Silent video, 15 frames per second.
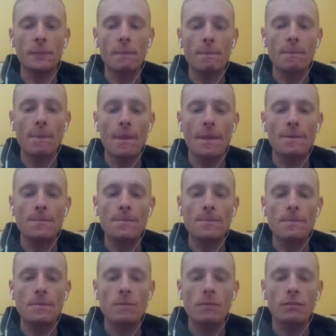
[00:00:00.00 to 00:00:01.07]

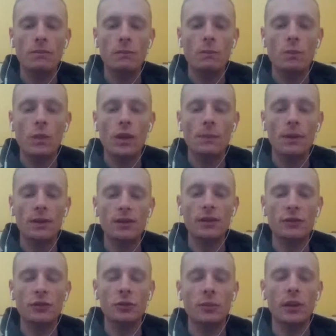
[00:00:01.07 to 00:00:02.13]
I'm actually
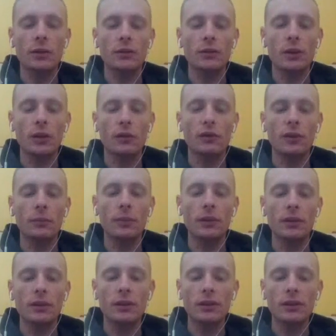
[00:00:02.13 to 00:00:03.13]
not sure about all of them, but